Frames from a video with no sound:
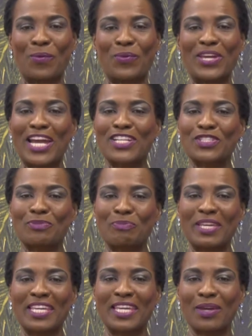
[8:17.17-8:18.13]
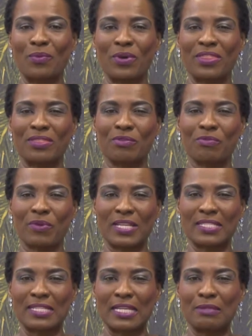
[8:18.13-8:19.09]
we are speaking with the
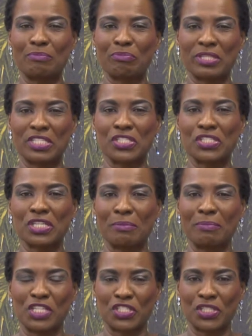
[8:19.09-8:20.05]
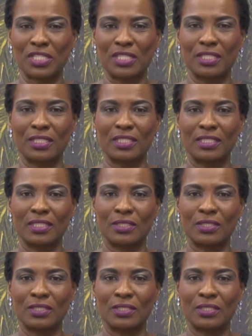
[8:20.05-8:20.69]
resident British Commissioner